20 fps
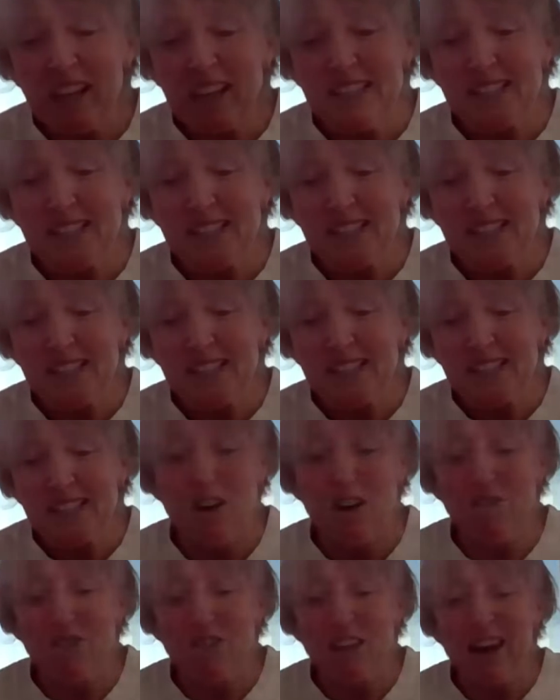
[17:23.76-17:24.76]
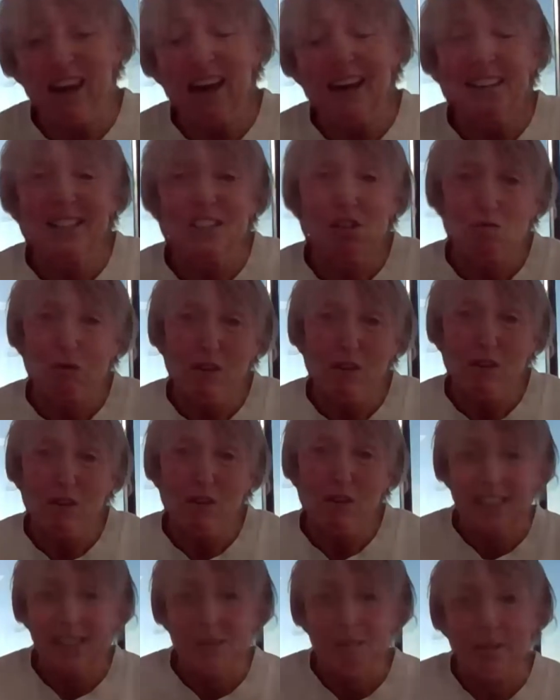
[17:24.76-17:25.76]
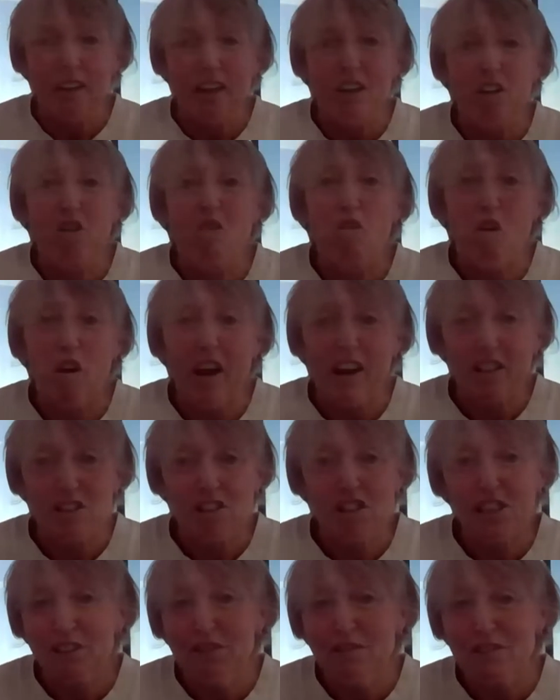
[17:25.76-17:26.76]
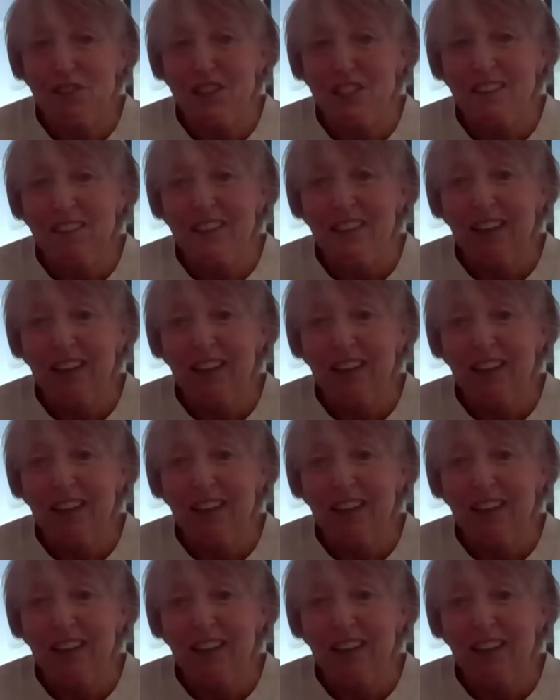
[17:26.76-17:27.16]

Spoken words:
I can say is that over the last 3-4 years, there's been a ground shift.